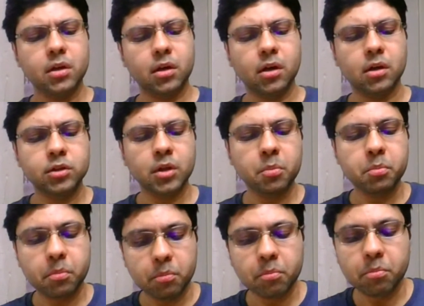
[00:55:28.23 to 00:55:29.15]

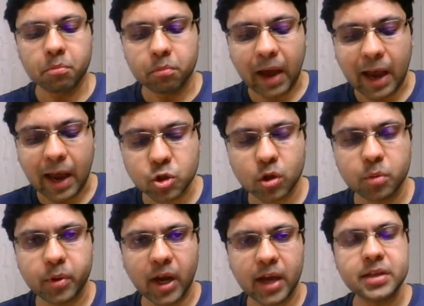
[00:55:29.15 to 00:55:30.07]
the
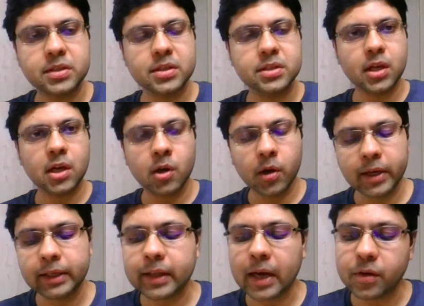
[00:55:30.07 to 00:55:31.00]
actual price is the
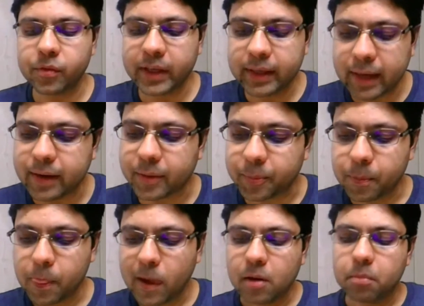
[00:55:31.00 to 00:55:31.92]
learning that we get,
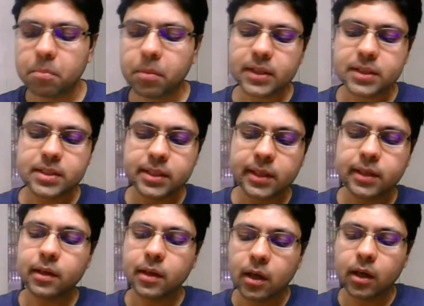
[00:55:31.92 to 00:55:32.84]
but
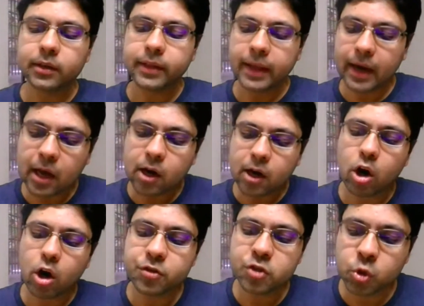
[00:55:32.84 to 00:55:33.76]
still there are a
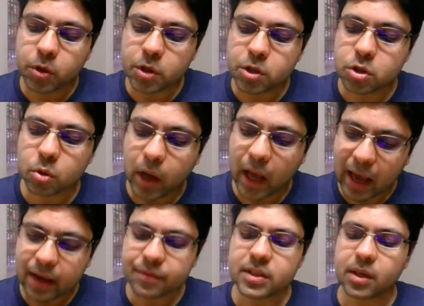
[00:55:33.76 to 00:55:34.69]
lot of students who
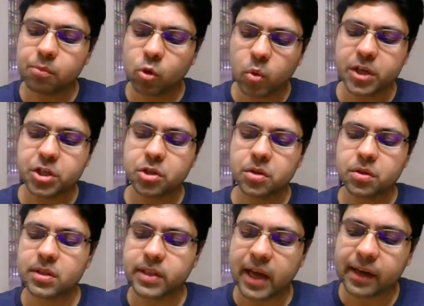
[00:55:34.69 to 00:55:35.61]
have some
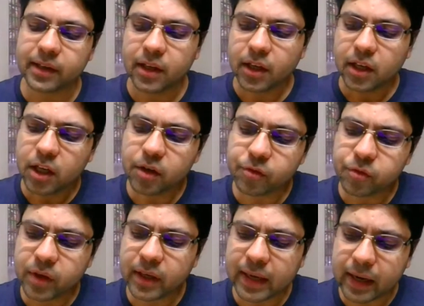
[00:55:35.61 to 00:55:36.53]
questions that if
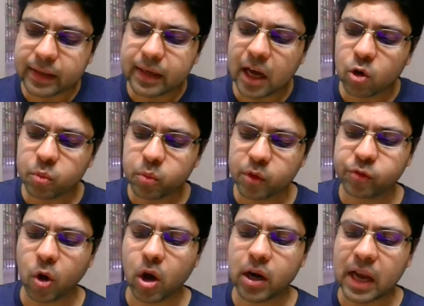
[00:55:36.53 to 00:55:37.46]
we get down
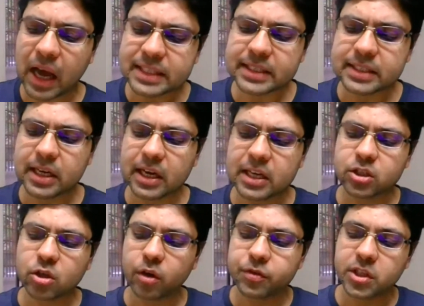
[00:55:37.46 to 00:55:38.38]
before last
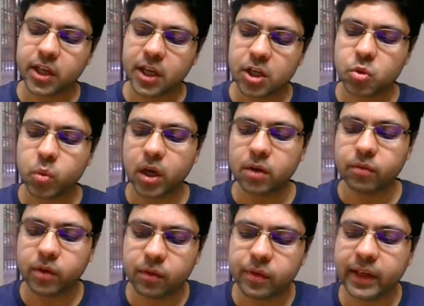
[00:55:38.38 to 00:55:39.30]
task of stage 1,
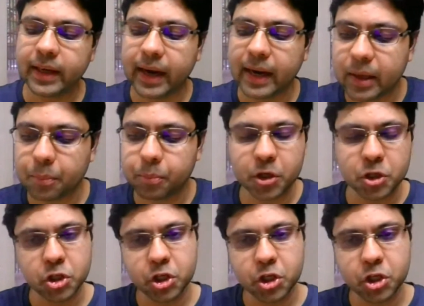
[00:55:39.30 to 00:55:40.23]
will we get
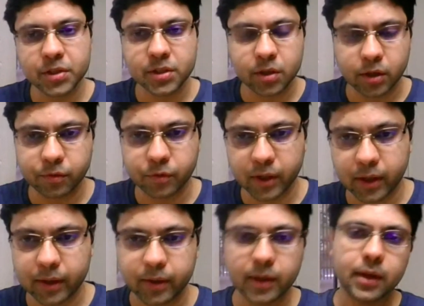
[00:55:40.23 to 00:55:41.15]
appreciation
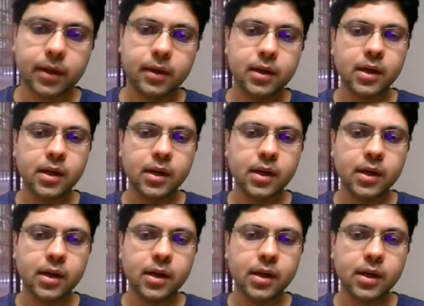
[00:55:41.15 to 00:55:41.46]
certificate?